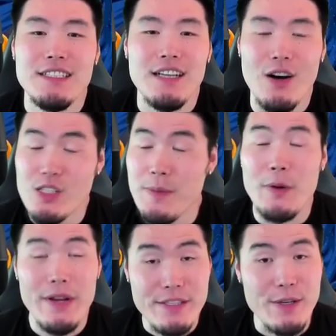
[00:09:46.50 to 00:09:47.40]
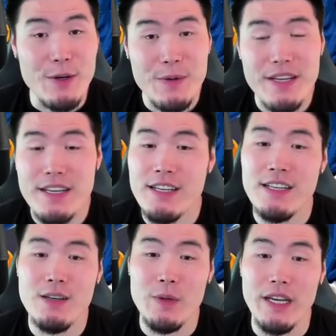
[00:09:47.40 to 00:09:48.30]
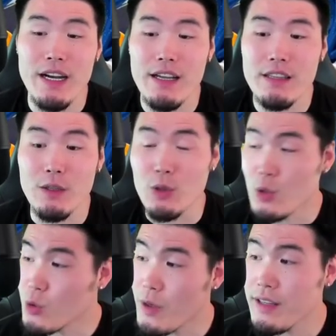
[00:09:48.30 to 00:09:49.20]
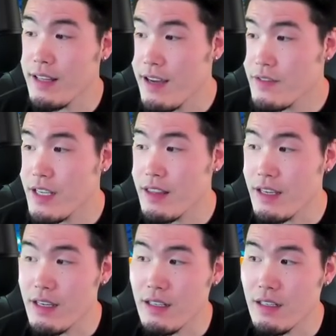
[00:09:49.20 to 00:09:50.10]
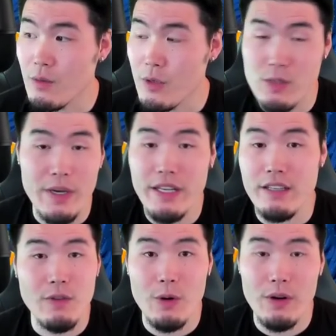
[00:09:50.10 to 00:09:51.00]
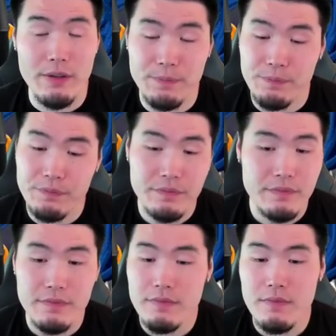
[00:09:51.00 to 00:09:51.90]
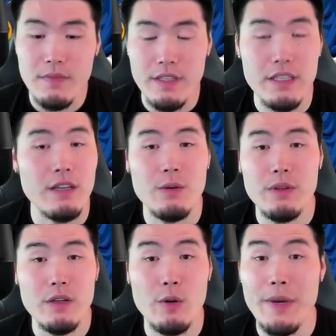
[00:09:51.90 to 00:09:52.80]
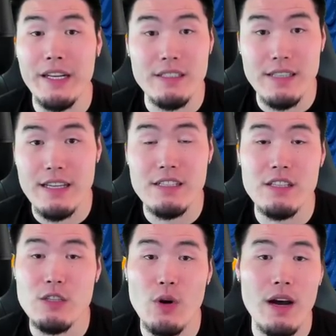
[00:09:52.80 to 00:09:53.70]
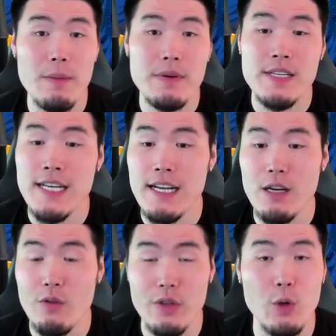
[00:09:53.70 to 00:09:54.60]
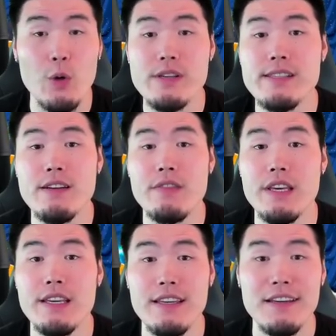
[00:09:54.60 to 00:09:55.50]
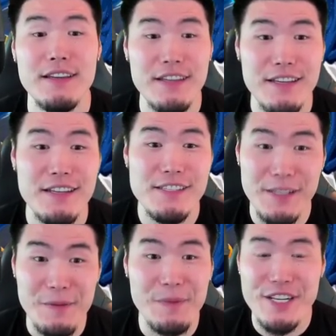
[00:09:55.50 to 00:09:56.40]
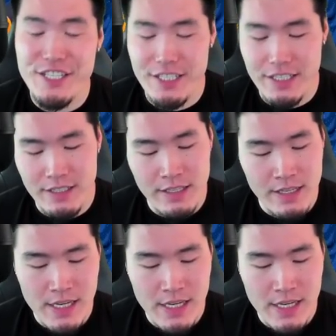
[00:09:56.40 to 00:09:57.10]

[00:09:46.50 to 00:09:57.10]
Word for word: Ultimate Red Zone. We got the lewd one left, and then we're just waiting for, you know, the remaining stages to drop over the course of the celebration.